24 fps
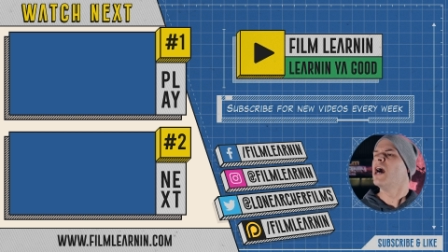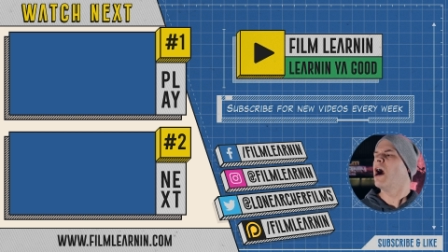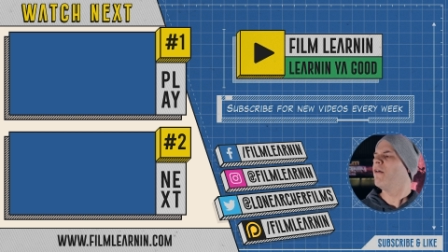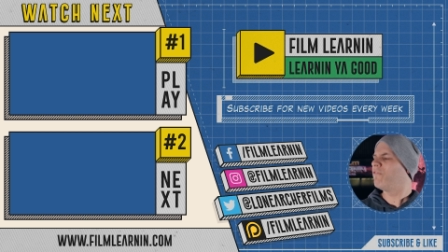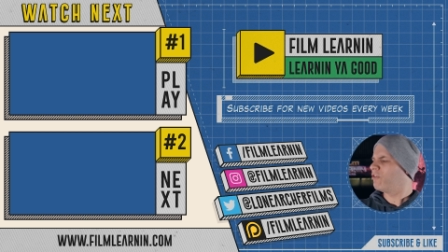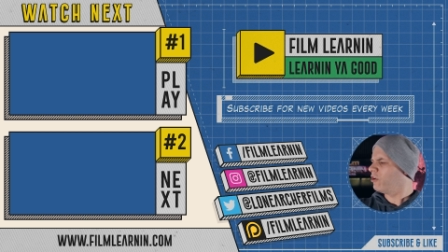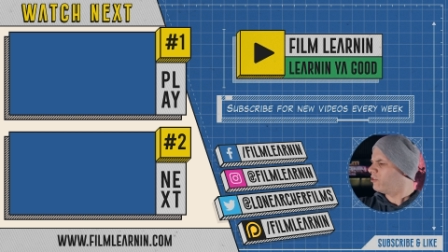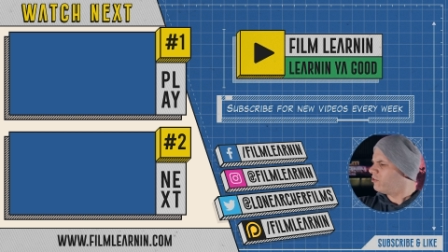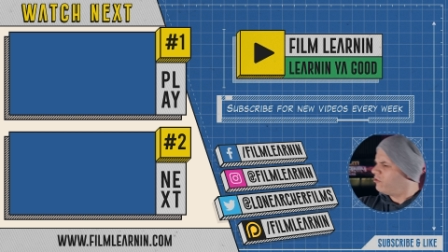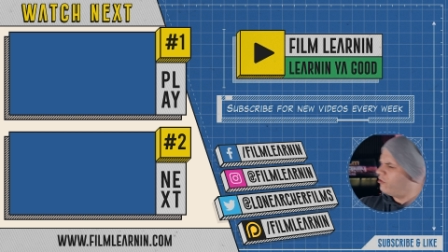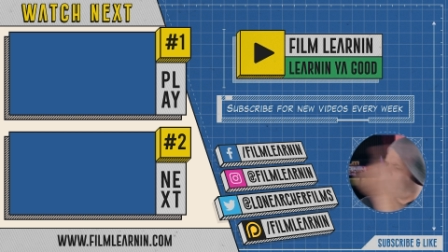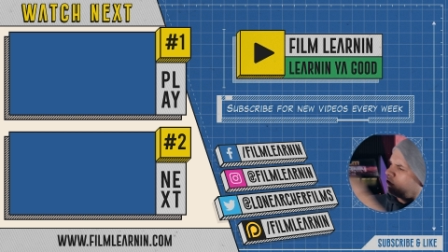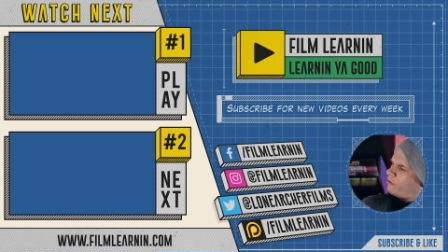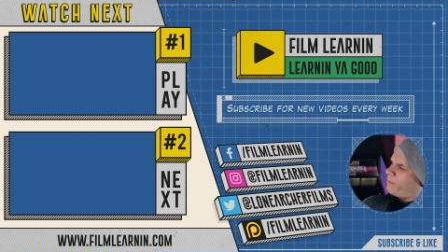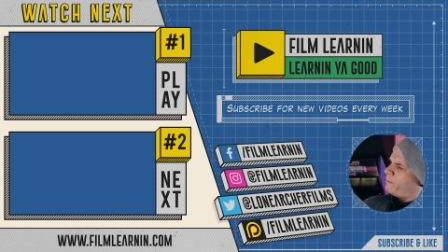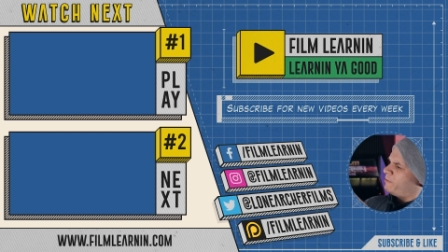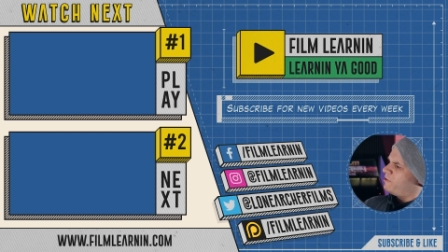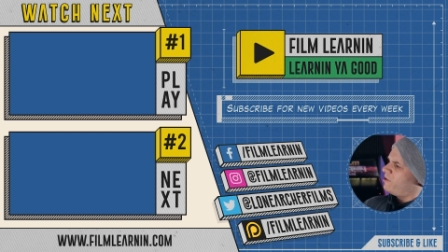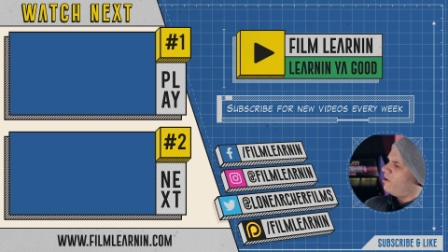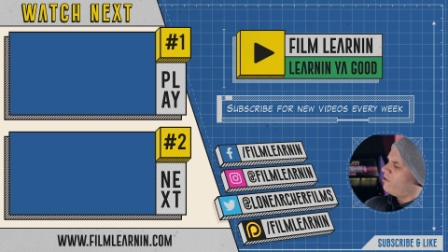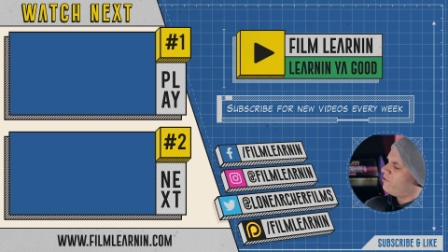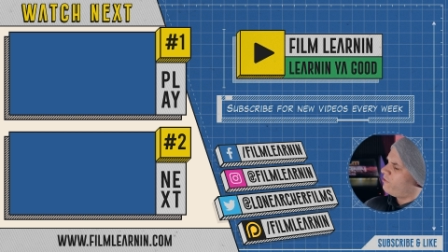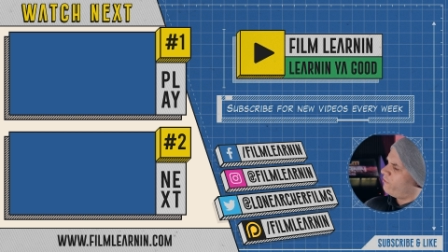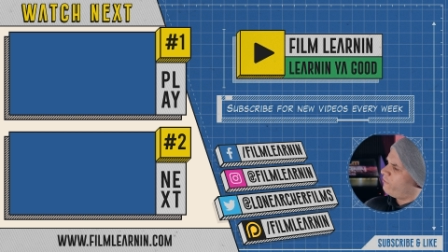I've got two other
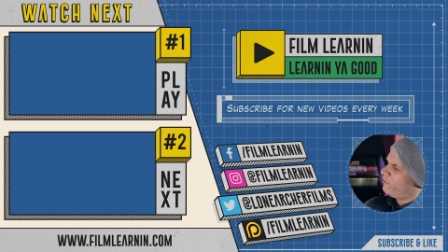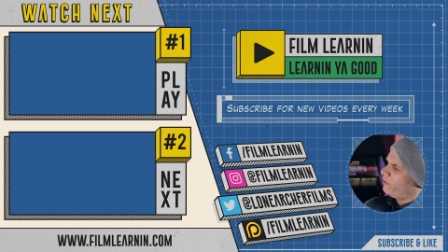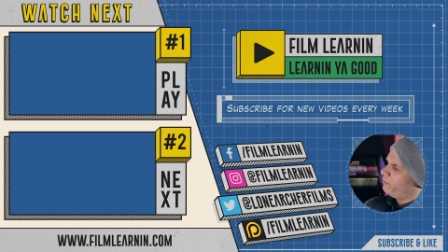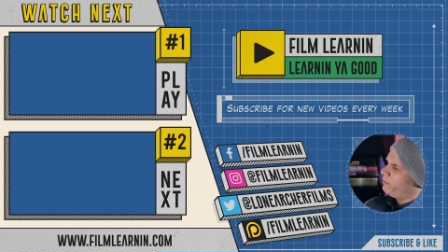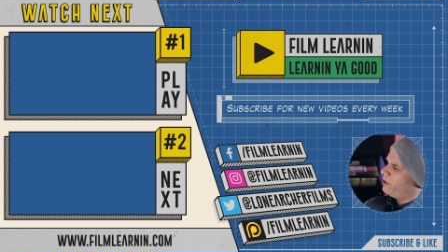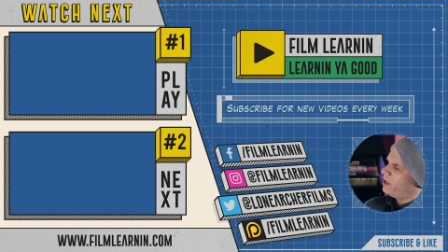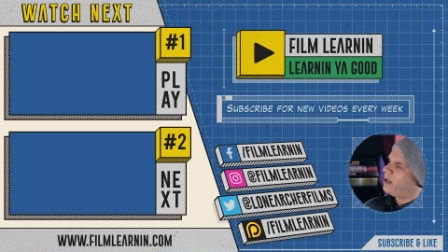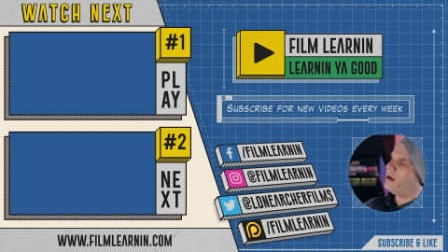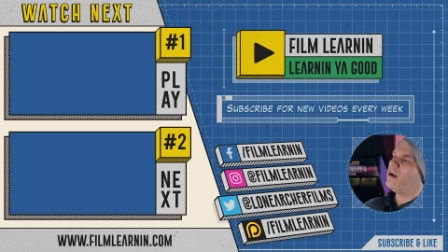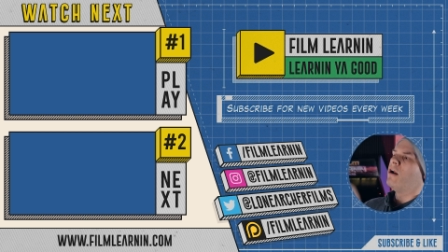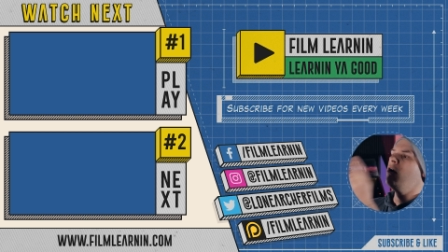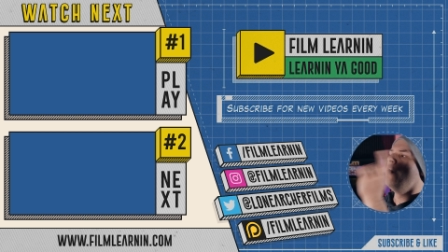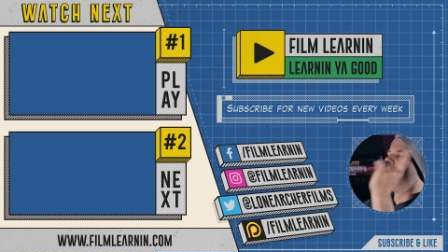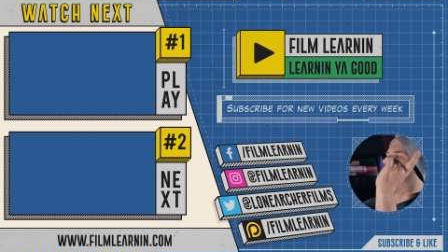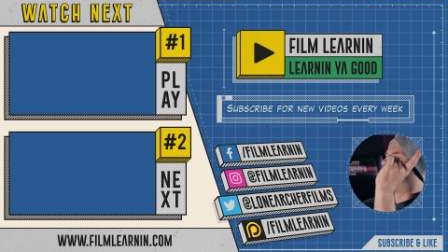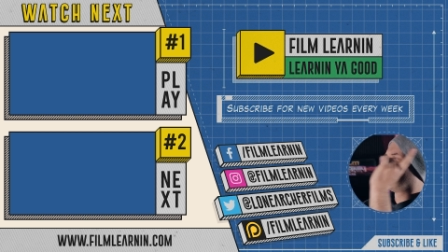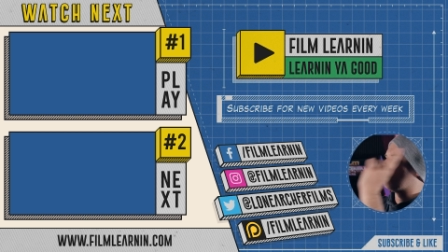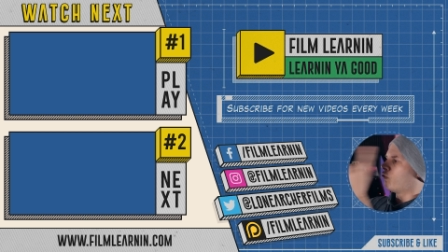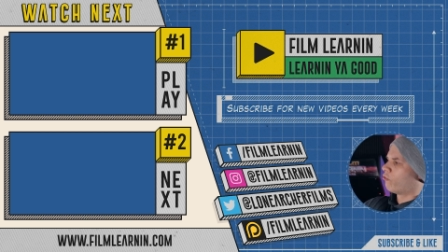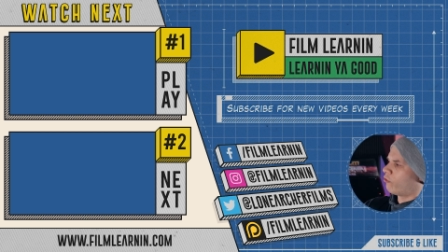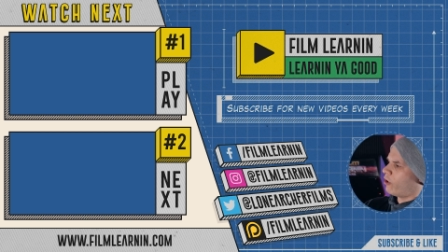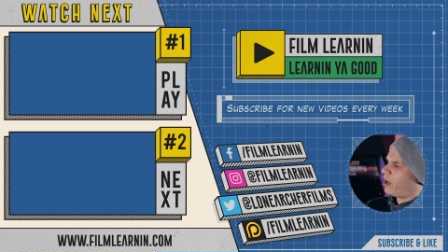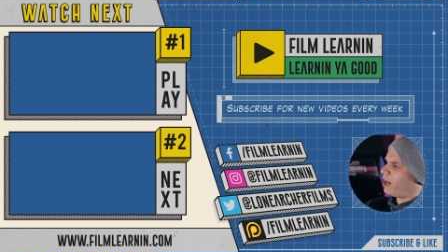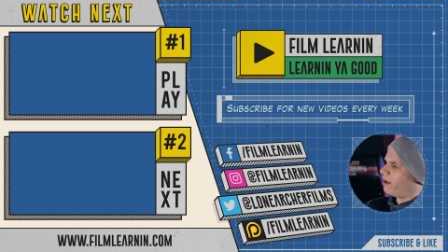episodes of Film Learning
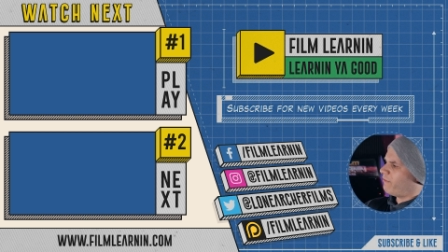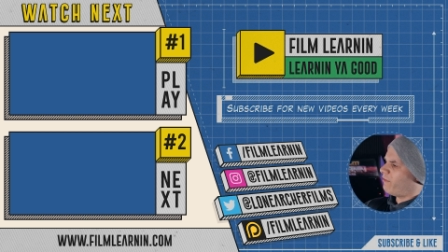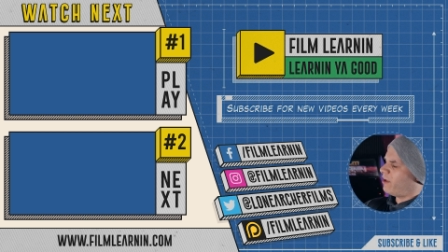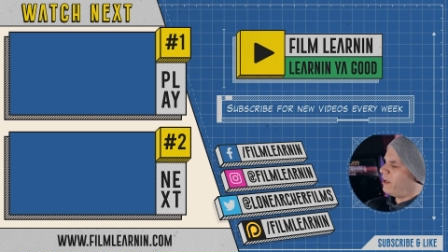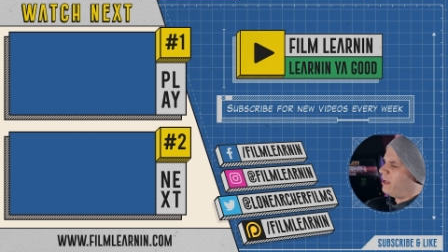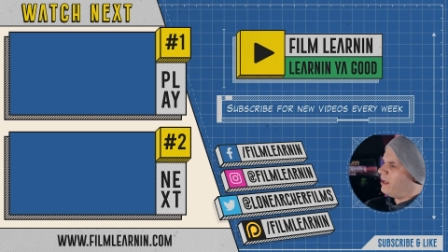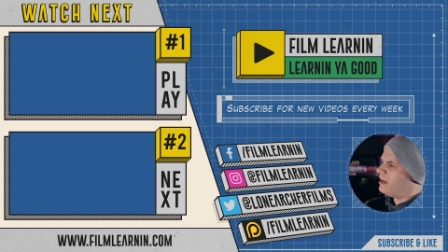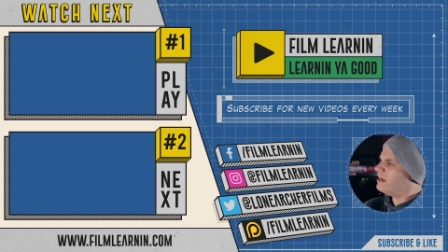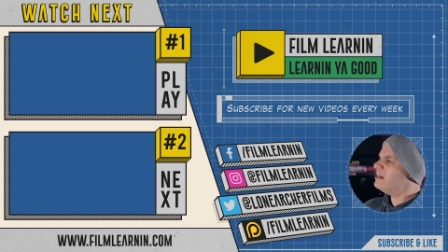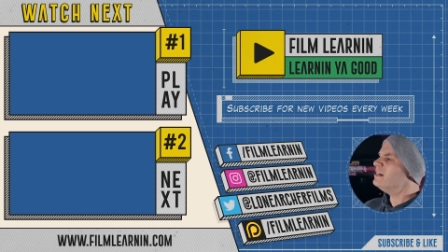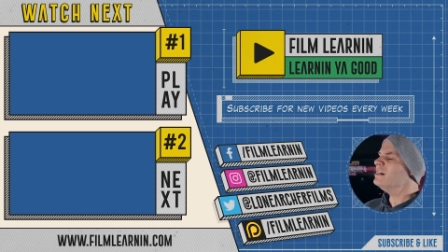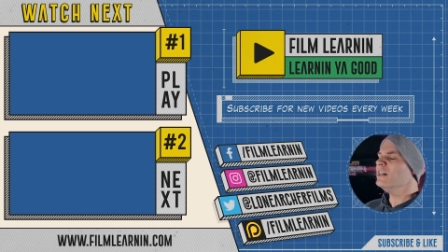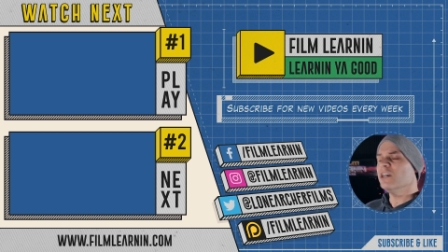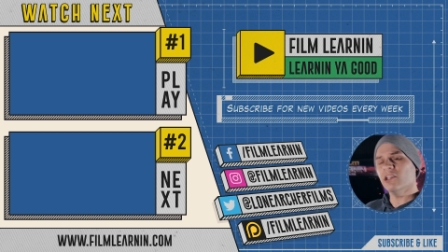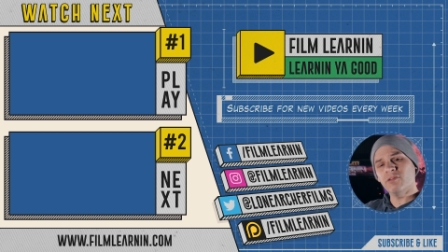right over here,